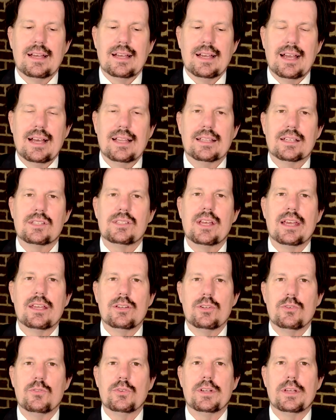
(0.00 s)
Alexander
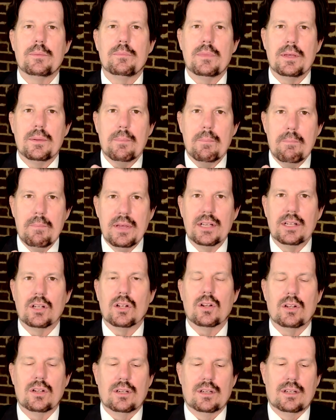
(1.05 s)
dreamed
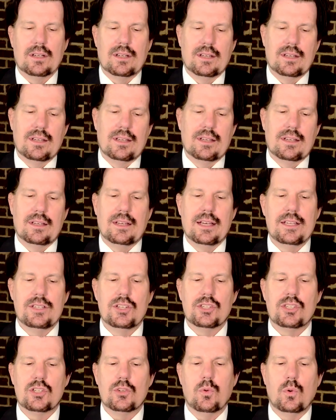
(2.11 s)
bigger. At
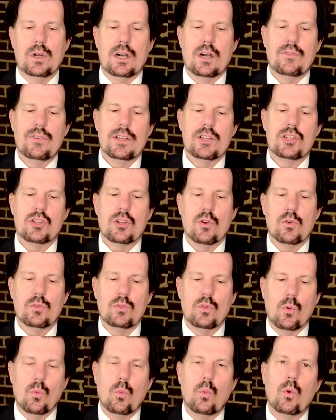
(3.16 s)
just 12, he showed
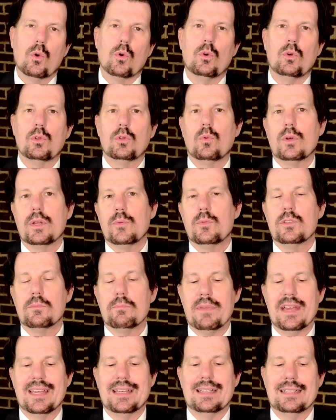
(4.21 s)
the world what he was
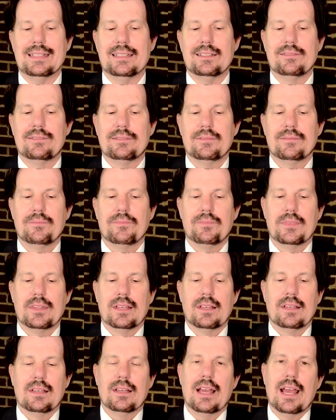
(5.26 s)
made of.
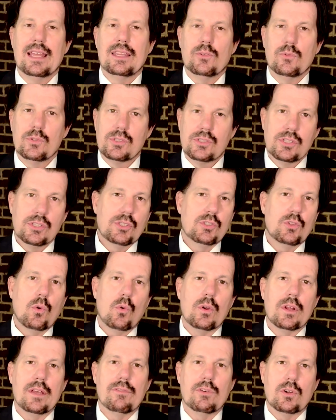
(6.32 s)
And there was this
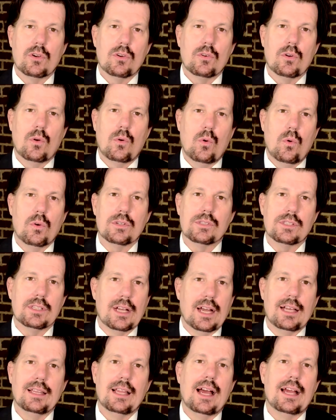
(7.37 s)
story of a horse that
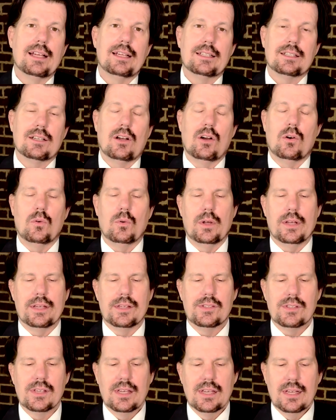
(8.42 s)
I liked
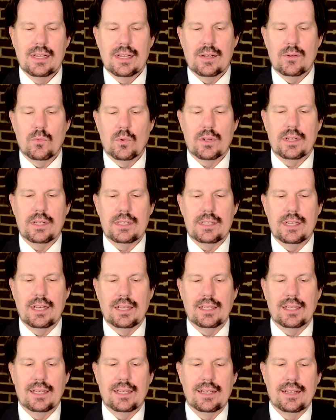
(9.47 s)
always, and we're going to
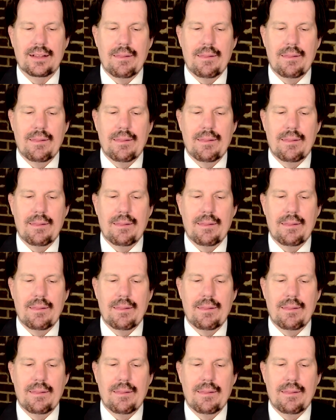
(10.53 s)
tell it.